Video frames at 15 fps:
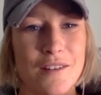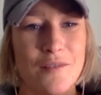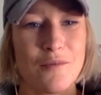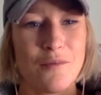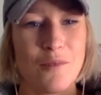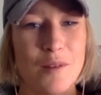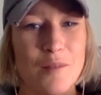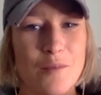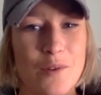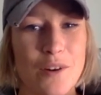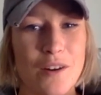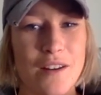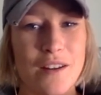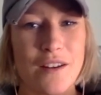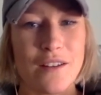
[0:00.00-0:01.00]
One
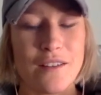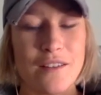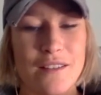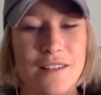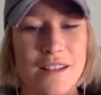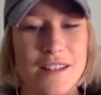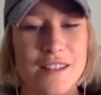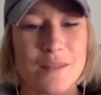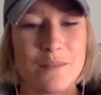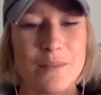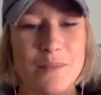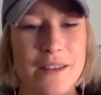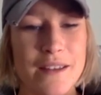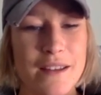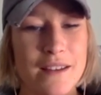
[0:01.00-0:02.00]
more here. Nice and
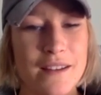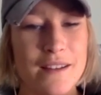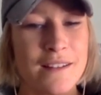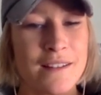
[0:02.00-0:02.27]
big.